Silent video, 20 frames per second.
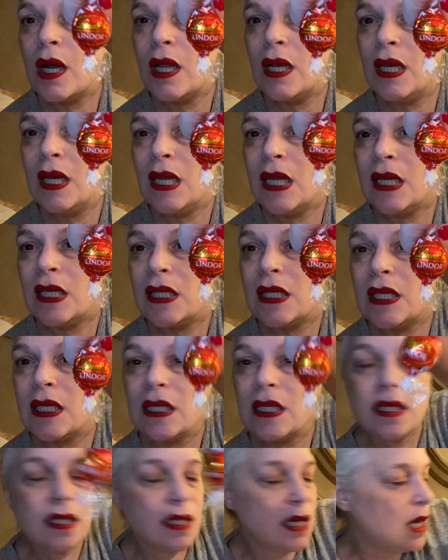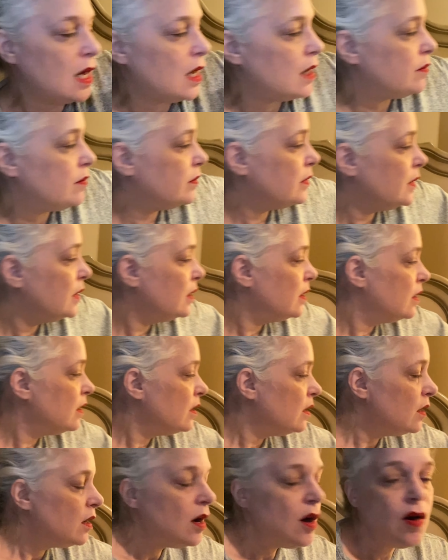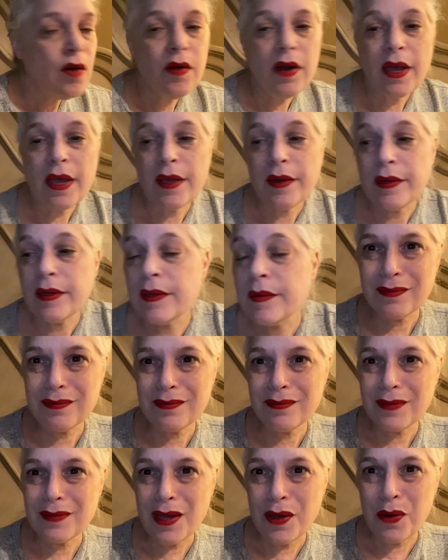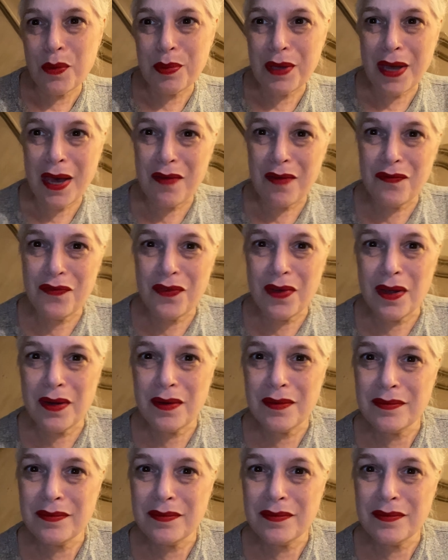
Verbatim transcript: Lindt. Yeah. All right. I hope you had fun.